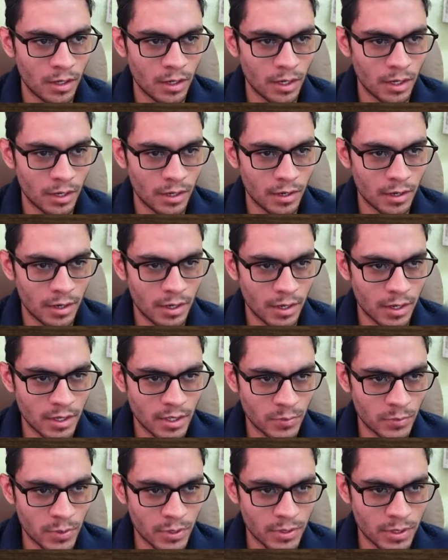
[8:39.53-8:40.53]
And his
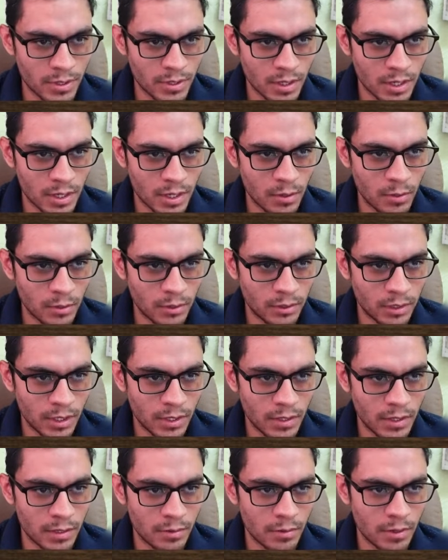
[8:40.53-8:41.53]
pieces are all tied
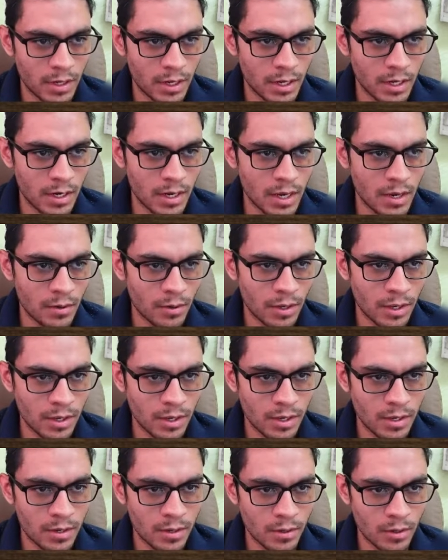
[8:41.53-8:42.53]
down. And now
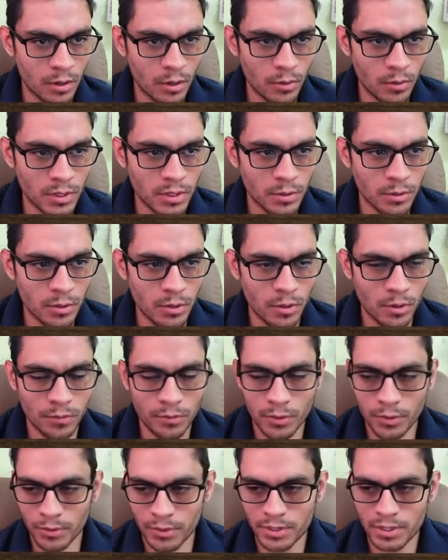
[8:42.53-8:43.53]
he always look for
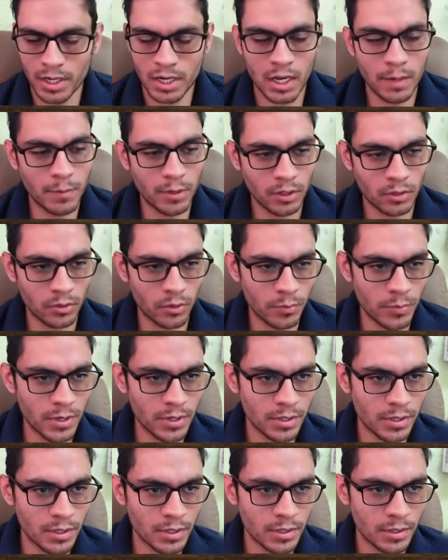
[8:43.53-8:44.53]
this alignment of the
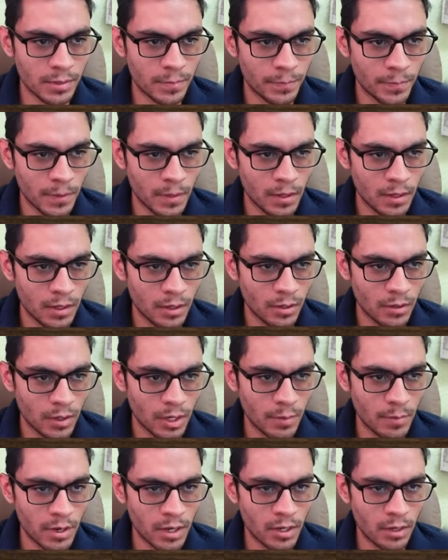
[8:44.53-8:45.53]
pieces, right?
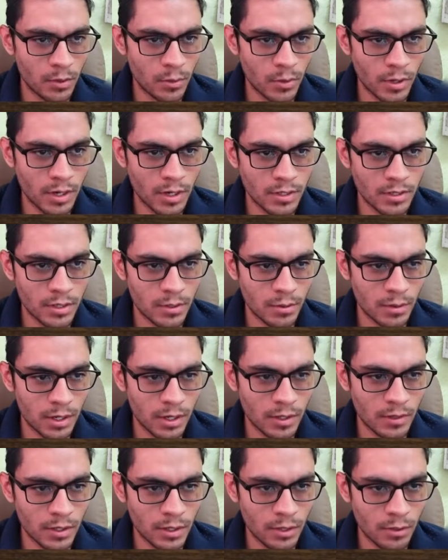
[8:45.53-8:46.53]
My queen is looking at
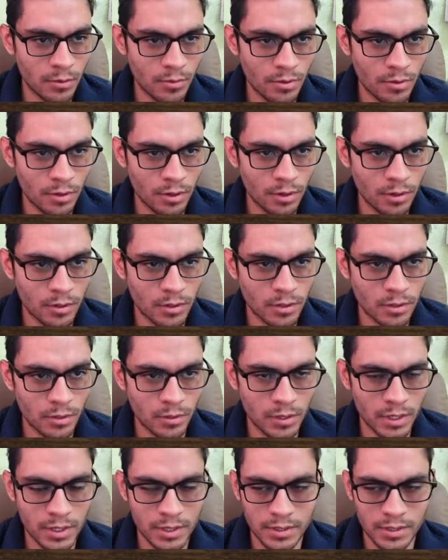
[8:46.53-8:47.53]
the rook, so
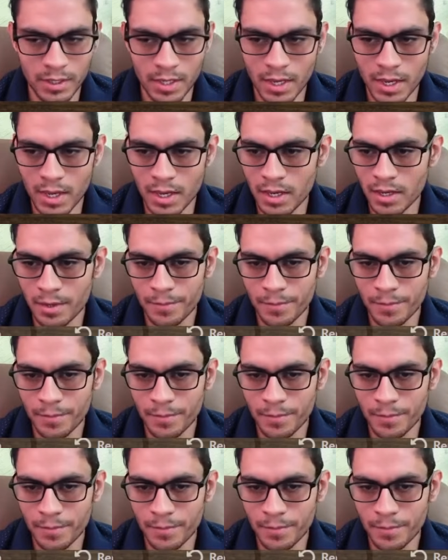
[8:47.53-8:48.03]
that is the A.